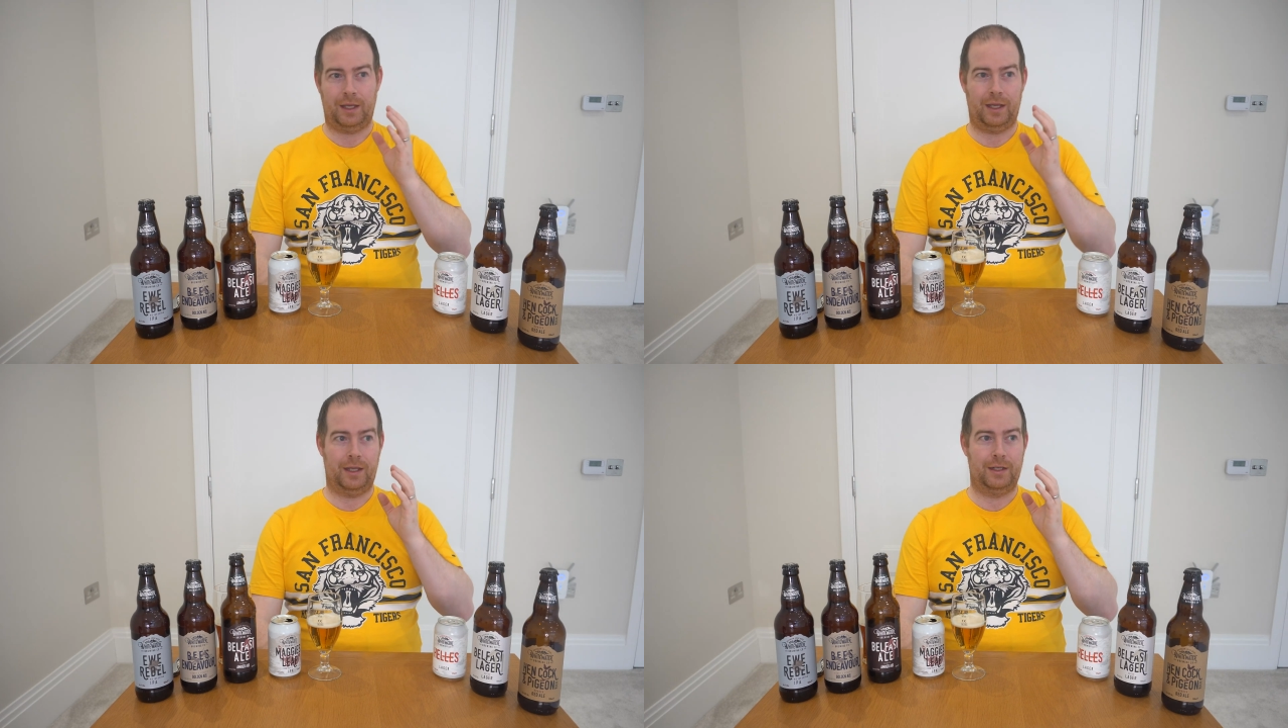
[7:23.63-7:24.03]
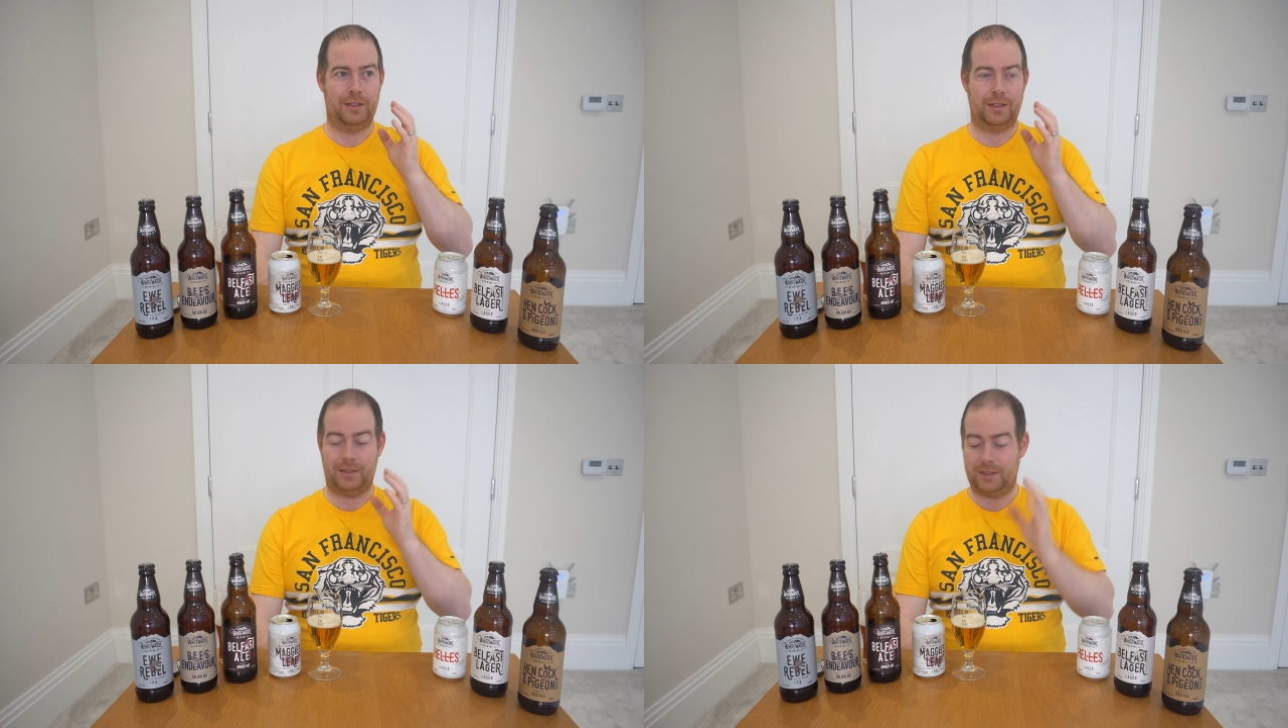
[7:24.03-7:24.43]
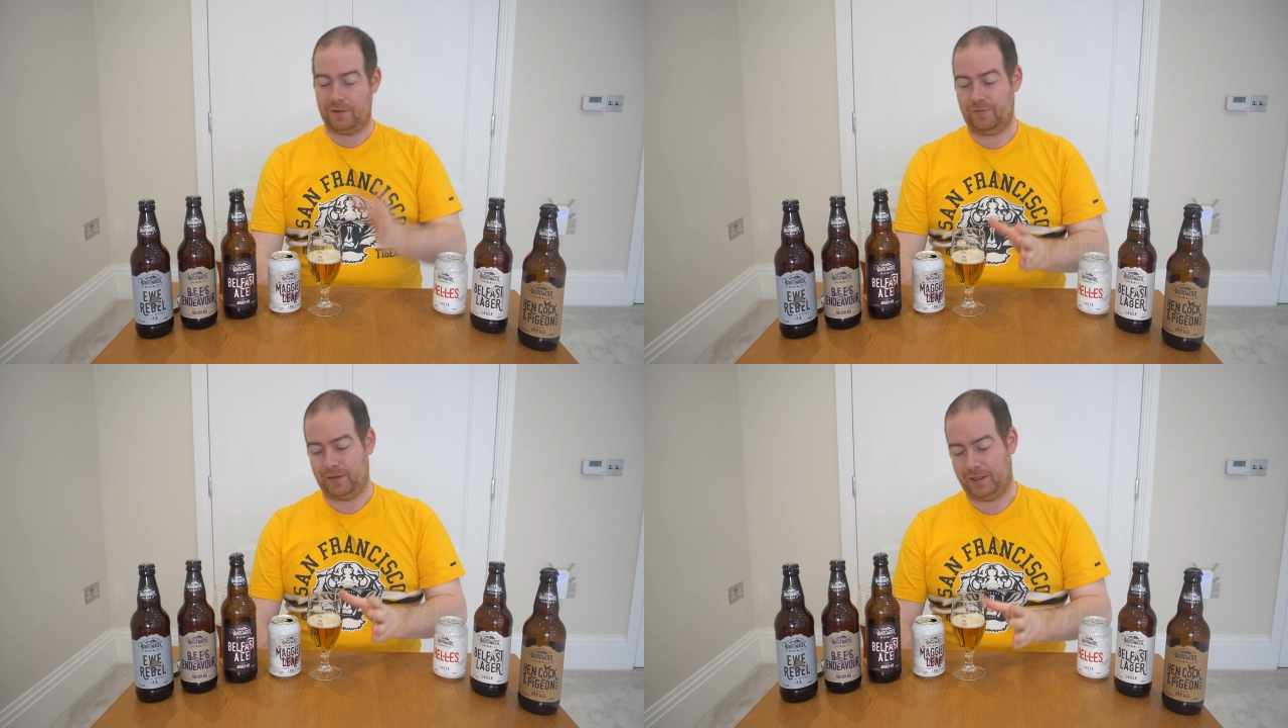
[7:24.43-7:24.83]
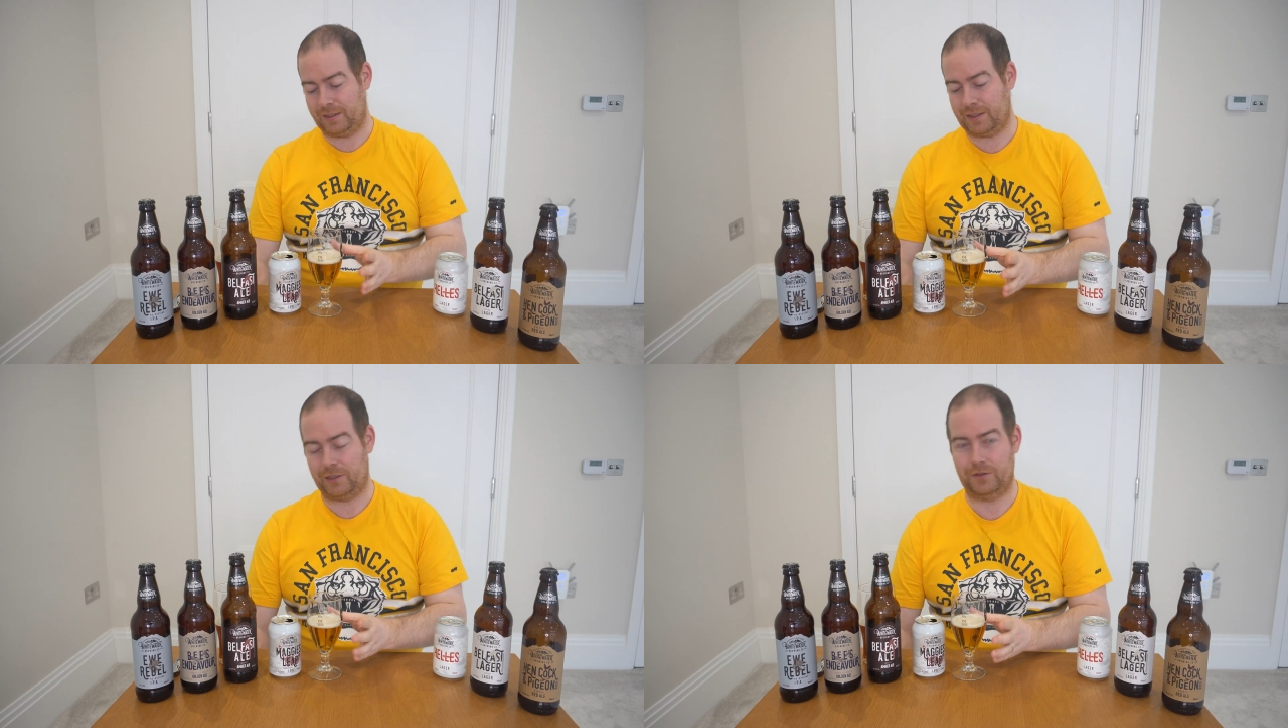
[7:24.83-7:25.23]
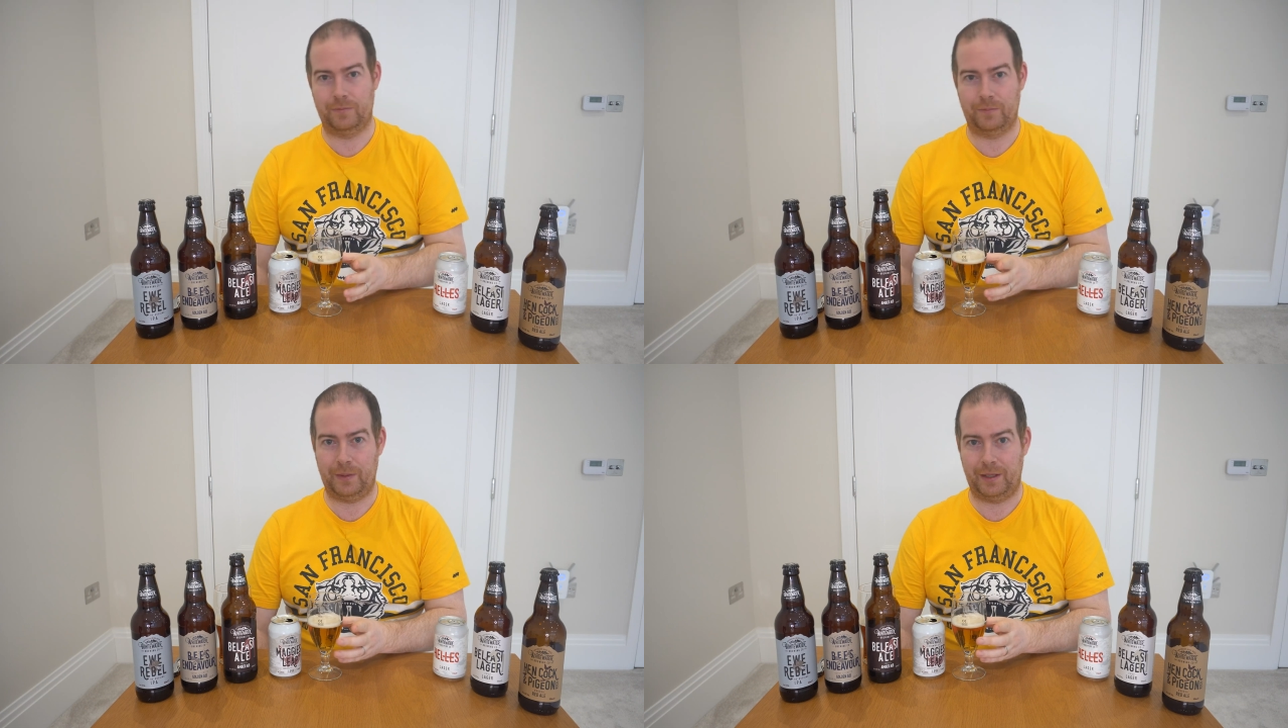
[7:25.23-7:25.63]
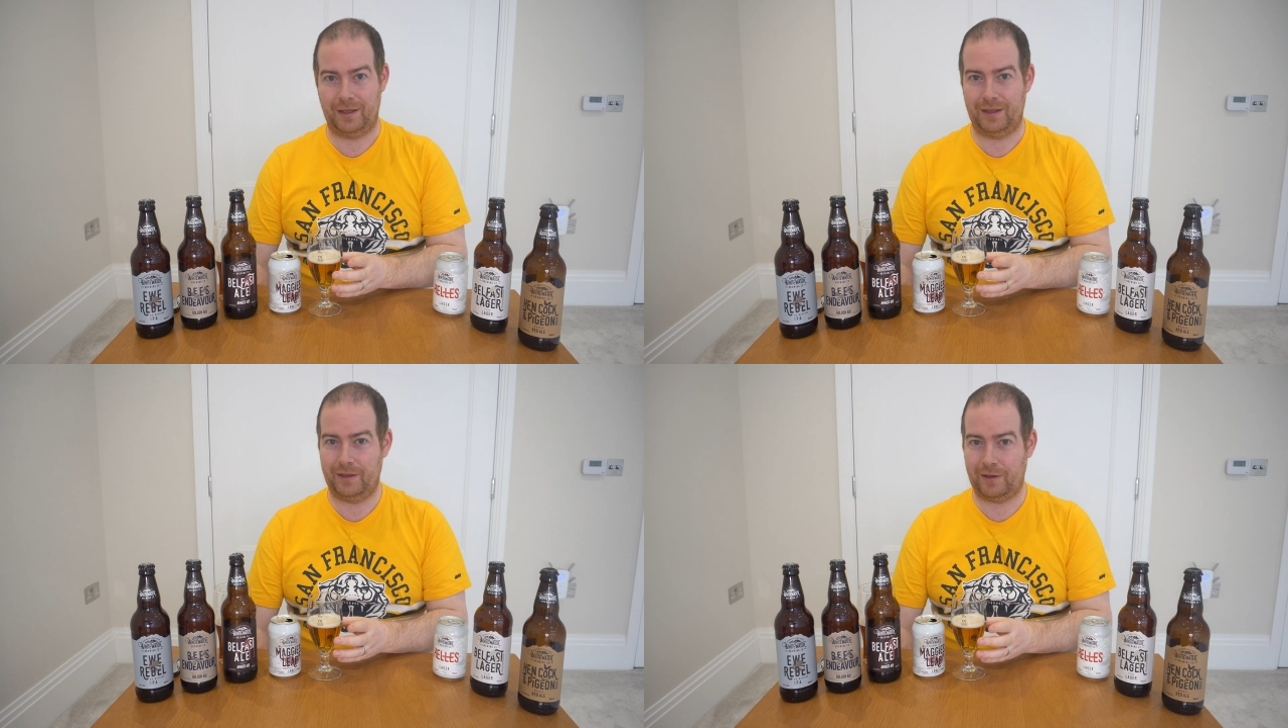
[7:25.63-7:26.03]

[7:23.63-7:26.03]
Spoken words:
and definitely a session beer.